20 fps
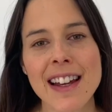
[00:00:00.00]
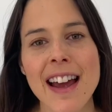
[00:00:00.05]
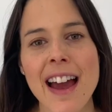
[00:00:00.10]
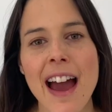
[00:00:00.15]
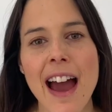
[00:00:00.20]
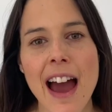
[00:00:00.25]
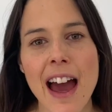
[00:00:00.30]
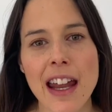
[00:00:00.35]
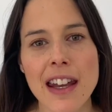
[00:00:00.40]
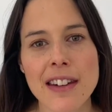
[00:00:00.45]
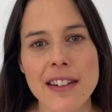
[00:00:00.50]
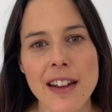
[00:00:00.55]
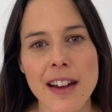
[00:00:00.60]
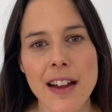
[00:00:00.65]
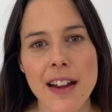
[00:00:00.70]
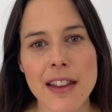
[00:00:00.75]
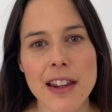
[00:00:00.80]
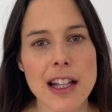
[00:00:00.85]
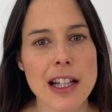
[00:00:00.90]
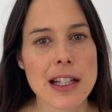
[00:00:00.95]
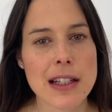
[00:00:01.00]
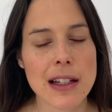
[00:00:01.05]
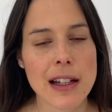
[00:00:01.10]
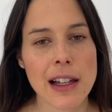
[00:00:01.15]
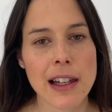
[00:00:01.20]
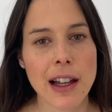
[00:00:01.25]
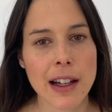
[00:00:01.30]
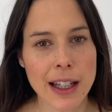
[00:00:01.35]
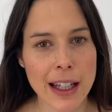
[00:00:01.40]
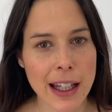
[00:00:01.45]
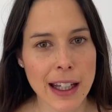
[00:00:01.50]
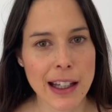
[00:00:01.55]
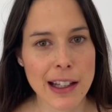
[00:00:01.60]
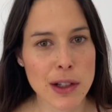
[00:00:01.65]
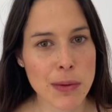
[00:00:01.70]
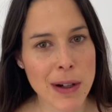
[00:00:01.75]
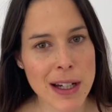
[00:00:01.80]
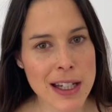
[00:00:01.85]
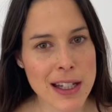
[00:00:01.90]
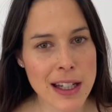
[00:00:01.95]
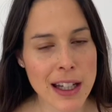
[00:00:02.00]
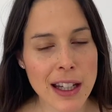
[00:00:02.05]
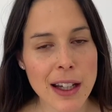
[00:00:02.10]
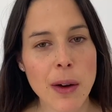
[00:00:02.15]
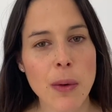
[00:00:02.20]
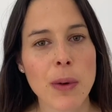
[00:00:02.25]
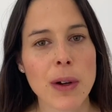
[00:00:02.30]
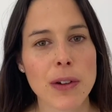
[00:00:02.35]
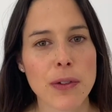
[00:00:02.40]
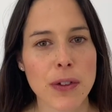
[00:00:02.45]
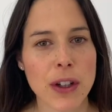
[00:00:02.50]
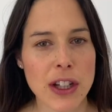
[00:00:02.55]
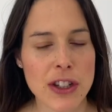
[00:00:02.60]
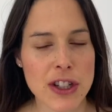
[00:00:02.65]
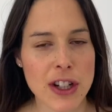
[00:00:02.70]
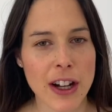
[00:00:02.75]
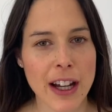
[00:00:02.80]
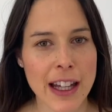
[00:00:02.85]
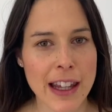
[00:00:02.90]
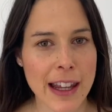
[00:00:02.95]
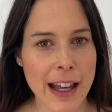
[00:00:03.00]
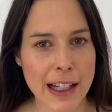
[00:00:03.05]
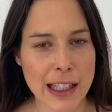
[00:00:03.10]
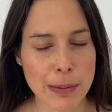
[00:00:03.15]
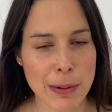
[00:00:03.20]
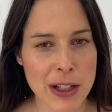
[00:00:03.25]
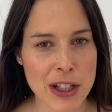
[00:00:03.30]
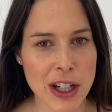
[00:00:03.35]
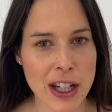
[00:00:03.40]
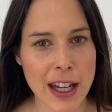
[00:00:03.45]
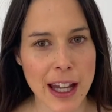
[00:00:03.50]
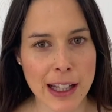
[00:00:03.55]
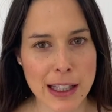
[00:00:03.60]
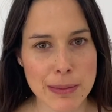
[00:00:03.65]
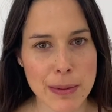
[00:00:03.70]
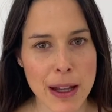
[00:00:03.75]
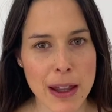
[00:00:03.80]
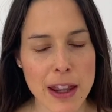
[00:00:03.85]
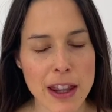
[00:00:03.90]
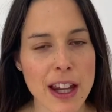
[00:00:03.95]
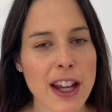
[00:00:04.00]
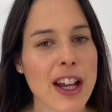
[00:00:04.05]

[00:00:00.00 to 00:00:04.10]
and these lucky 20 will feature in the exhibition next month.